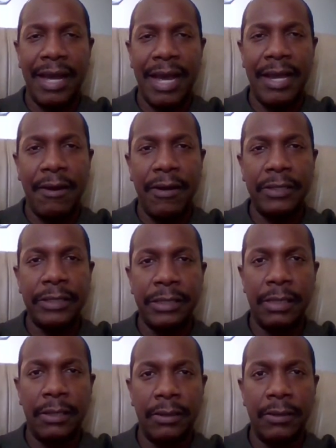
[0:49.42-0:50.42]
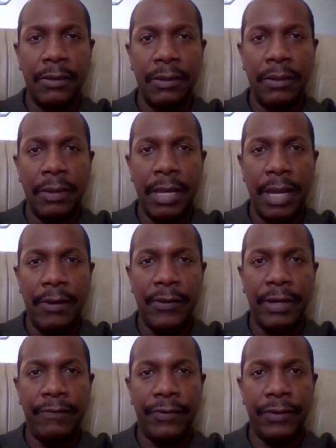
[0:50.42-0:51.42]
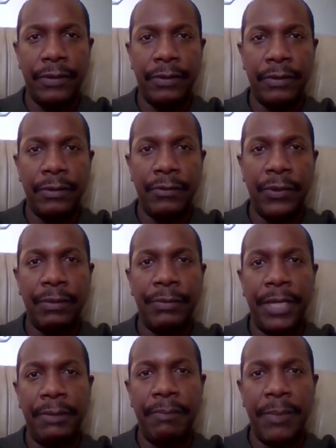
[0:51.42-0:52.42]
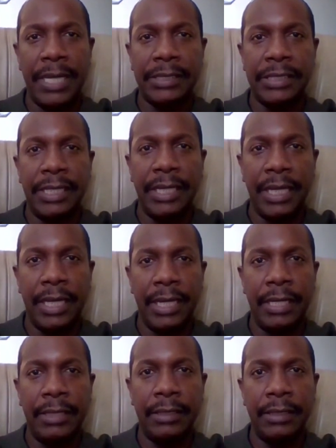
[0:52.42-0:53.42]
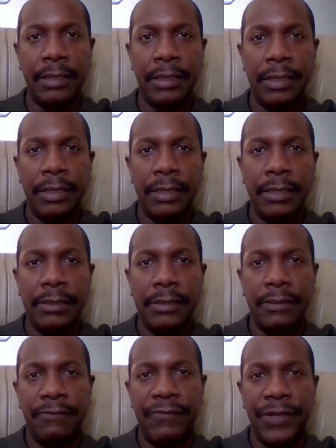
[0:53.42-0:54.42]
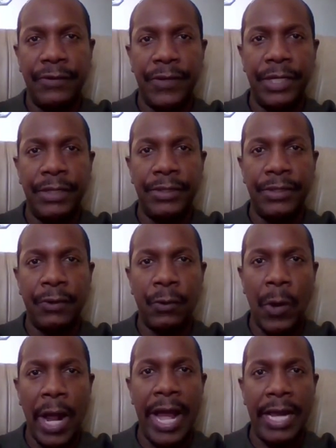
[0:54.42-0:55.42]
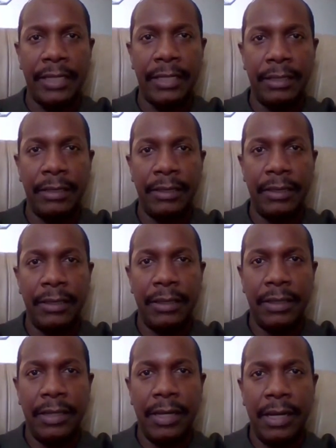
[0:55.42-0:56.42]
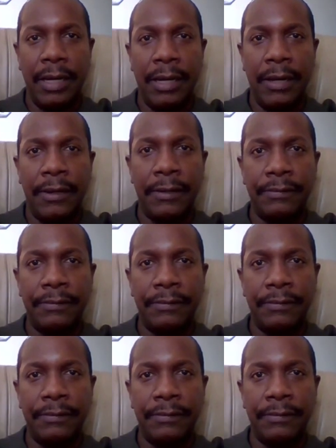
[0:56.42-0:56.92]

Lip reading: I also, however, will be mixing in some very direct, uh,